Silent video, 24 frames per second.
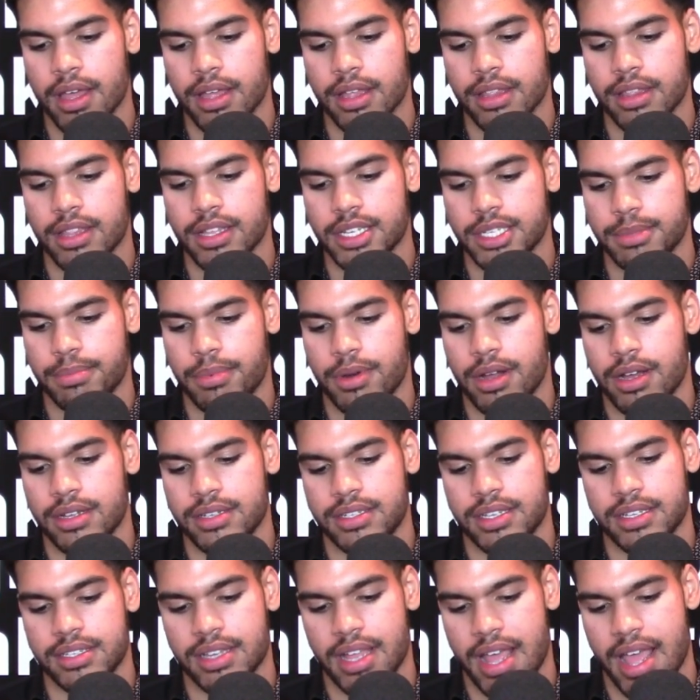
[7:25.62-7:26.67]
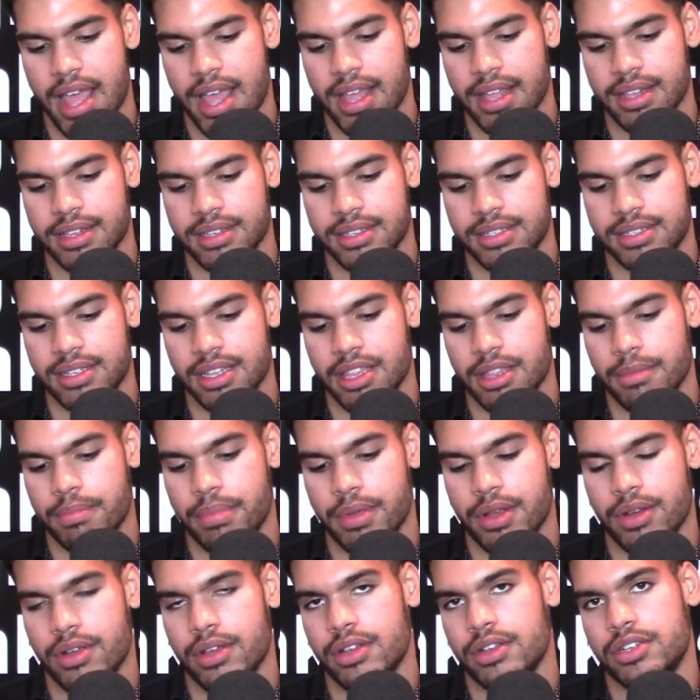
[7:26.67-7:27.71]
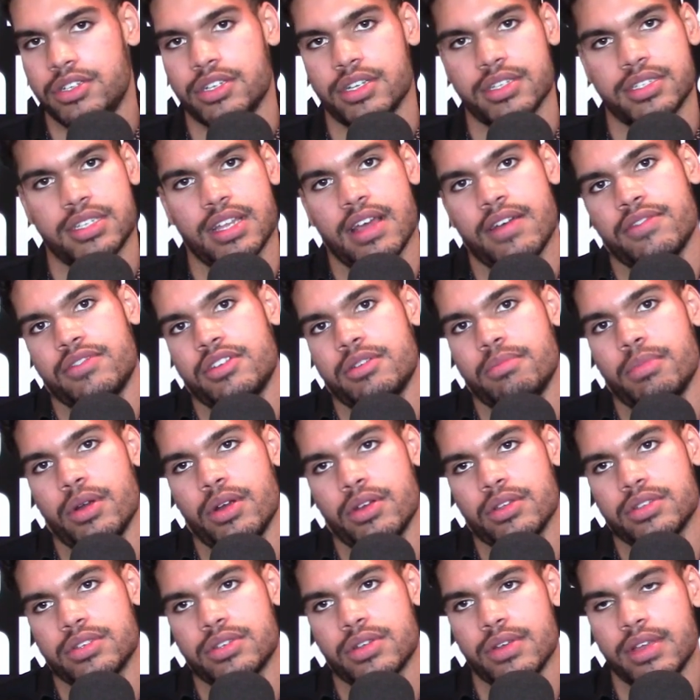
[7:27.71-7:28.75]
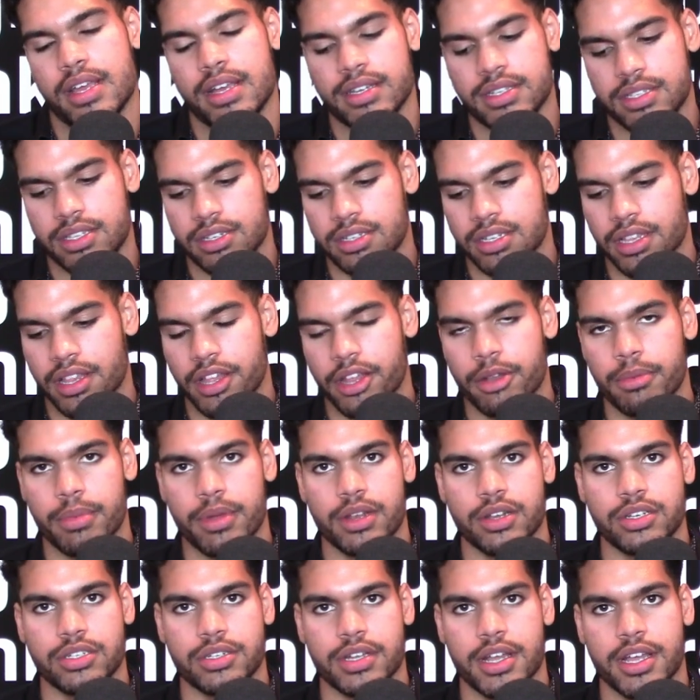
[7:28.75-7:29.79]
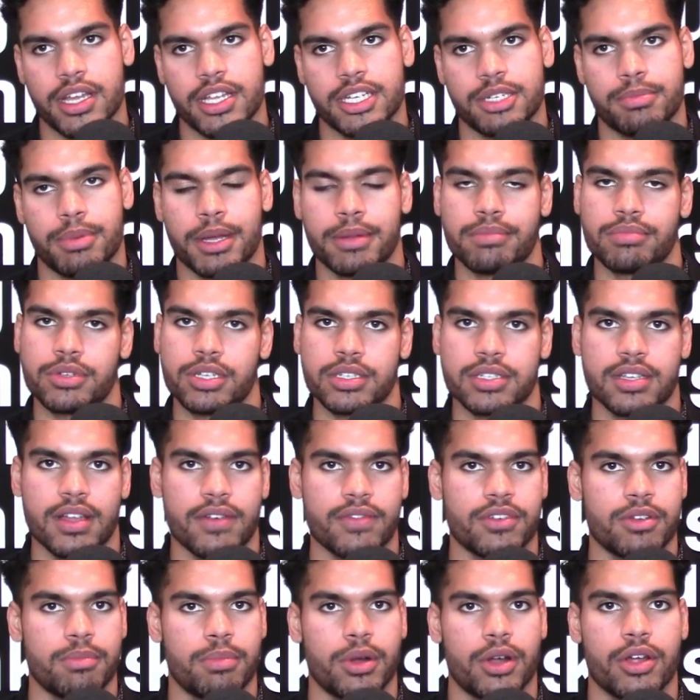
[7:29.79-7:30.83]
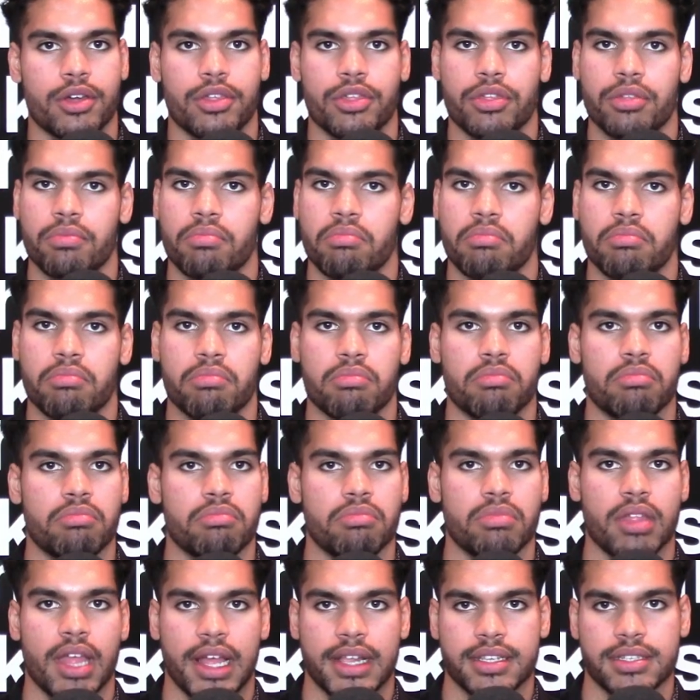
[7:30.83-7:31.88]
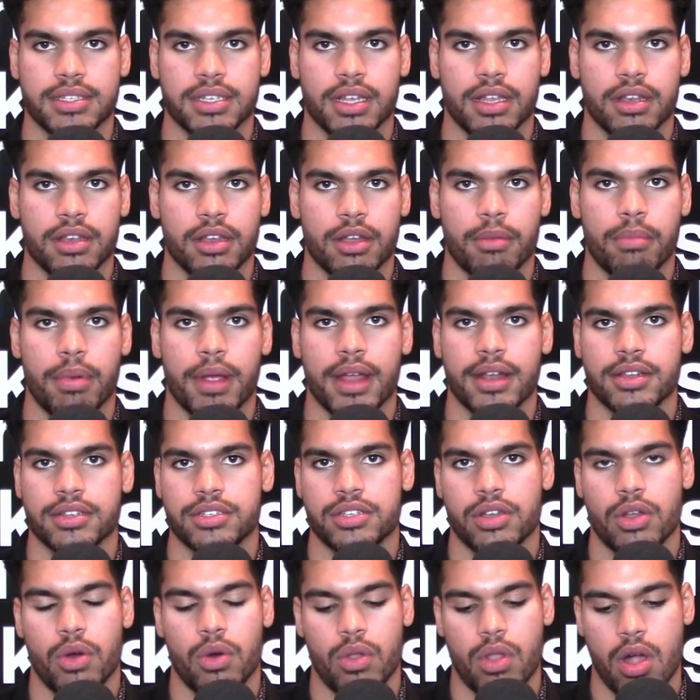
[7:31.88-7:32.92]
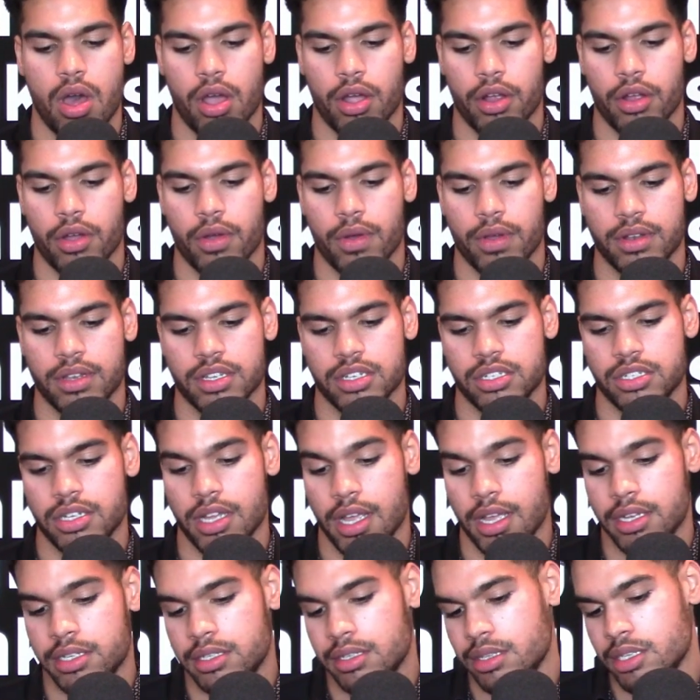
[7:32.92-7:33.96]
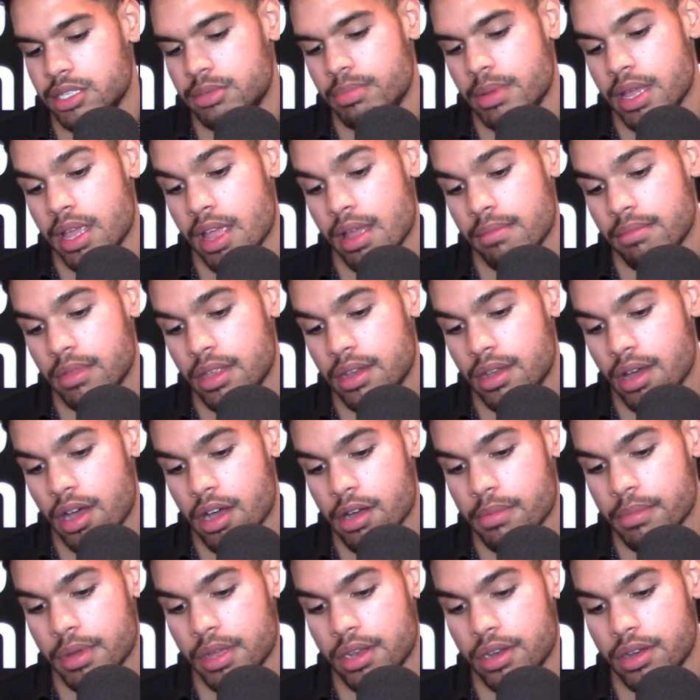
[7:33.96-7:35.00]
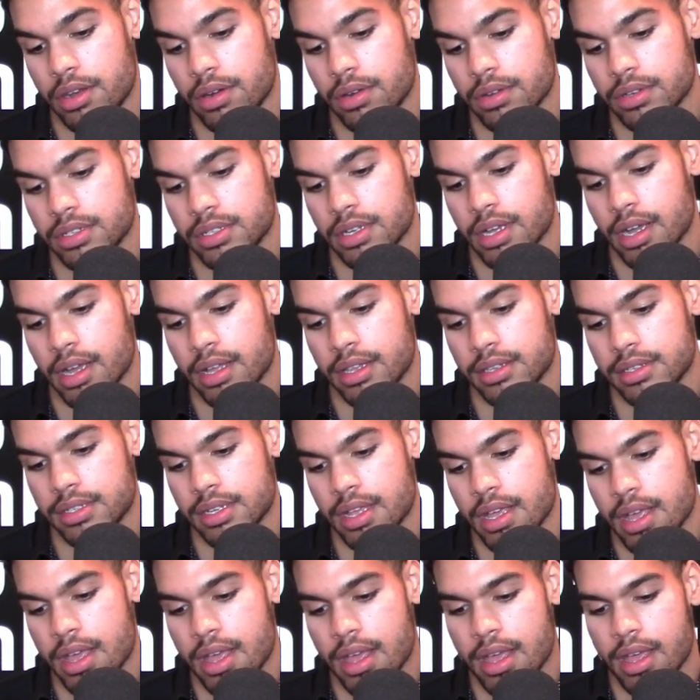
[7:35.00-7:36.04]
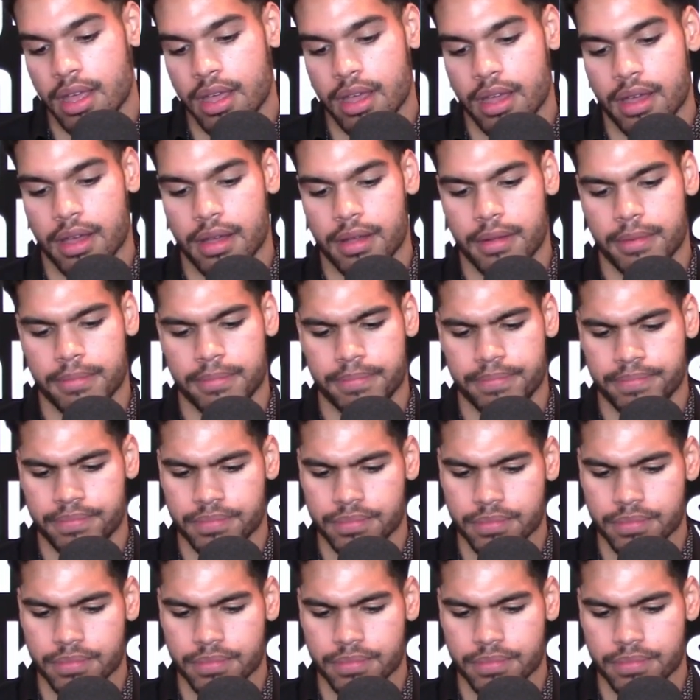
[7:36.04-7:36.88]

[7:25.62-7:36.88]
this process ends in the period just after birth. So, yes, there's a little bit of change, but just after birth, that's it. Your brain is no longer going to change. And this became the dogma in neuroscience. Um,